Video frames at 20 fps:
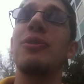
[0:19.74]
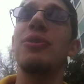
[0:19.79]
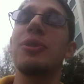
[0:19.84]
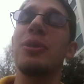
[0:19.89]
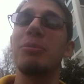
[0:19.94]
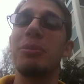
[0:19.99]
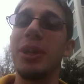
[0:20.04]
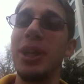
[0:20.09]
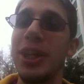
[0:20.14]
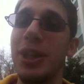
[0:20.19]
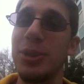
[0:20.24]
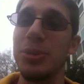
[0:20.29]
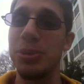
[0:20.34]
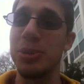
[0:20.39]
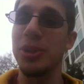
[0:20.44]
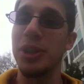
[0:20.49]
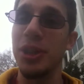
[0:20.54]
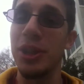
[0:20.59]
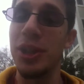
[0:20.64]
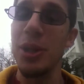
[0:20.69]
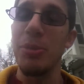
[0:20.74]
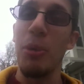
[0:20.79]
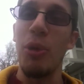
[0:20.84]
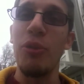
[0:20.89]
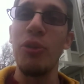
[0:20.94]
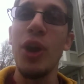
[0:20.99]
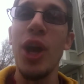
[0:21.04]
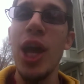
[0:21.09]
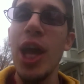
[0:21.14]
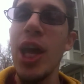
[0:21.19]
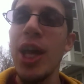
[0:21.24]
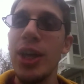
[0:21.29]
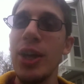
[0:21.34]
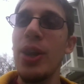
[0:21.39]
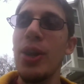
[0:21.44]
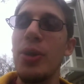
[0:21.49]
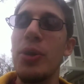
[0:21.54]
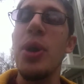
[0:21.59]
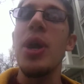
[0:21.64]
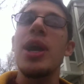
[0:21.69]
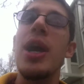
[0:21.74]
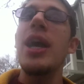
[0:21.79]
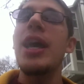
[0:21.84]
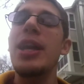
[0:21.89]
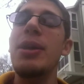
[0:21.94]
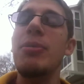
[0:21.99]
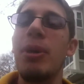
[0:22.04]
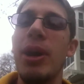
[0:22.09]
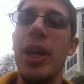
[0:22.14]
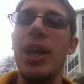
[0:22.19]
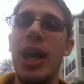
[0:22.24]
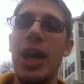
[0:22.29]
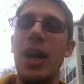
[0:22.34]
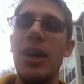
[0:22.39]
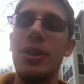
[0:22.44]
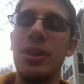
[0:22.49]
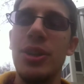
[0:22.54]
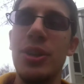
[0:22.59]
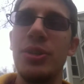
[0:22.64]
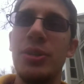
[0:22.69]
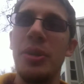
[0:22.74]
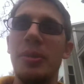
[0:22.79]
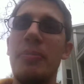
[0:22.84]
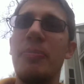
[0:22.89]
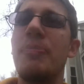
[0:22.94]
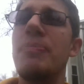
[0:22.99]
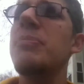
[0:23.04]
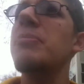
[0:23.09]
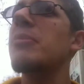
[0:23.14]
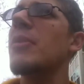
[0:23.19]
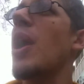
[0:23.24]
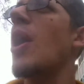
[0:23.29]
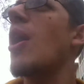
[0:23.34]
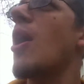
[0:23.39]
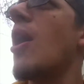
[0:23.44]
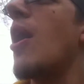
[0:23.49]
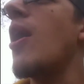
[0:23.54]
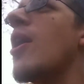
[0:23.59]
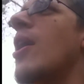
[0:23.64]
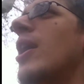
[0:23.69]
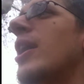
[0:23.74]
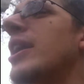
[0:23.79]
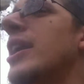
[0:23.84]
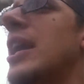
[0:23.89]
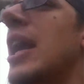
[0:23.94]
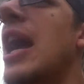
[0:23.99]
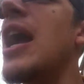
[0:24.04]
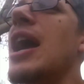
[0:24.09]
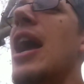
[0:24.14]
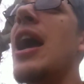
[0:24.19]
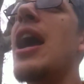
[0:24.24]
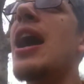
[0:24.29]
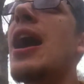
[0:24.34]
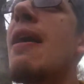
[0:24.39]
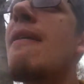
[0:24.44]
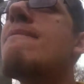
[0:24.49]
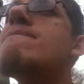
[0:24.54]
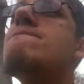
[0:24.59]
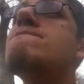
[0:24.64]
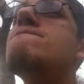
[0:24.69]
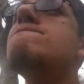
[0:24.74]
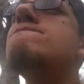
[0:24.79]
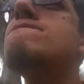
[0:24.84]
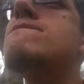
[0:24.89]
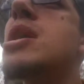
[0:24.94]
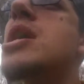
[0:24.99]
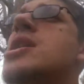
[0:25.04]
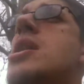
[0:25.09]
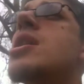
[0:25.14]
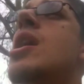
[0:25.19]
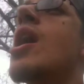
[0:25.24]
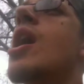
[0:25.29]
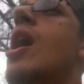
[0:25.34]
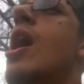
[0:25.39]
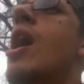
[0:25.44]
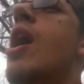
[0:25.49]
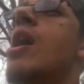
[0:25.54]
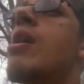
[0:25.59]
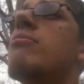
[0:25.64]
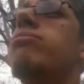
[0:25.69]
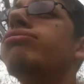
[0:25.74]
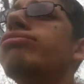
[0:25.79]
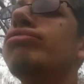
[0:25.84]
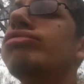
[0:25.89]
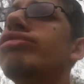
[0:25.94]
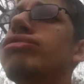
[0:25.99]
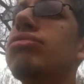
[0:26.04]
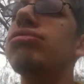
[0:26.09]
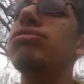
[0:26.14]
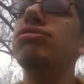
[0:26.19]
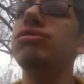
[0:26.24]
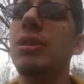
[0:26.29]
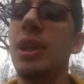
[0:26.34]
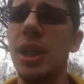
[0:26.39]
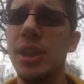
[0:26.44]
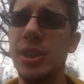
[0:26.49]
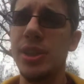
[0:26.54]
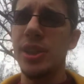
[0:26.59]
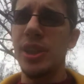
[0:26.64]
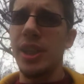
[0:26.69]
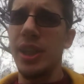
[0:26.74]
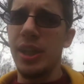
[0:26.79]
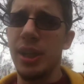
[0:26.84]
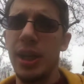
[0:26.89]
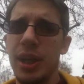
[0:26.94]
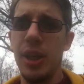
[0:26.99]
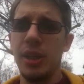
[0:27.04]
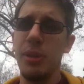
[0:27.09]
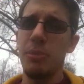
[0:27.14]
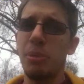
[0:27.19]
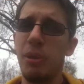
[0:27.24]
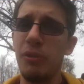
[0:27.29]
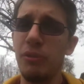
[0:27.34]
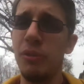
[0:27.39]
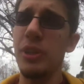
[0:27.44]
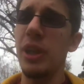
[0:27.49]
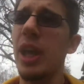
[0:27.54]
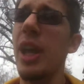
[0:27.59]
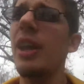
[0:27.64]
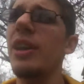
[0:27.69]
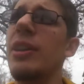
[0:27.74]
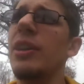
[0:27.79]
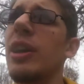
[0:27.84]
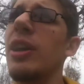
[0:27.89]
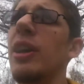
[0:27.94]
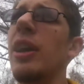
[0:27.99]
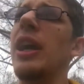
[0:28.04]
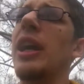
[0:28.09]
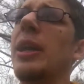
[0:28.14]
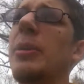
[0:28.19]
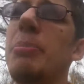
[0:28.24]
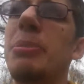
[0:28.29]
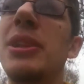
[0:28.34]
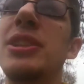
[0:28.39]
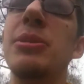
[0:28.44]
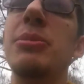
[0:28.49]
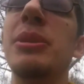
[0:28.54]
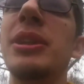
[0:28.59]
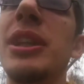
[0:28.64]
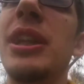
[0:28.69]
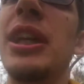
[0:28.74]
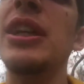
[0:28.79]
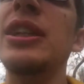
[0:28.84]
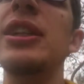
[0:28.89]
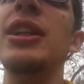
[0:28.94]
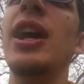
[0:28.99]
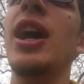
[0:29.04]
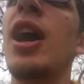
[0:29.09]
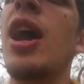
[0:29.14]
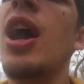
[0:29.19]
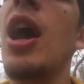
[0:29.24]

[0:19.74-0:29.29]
thought my ears was gonna come off. No, anyway, how you doing? I am... let's see. Apart from the haircut, I had a busy weekend.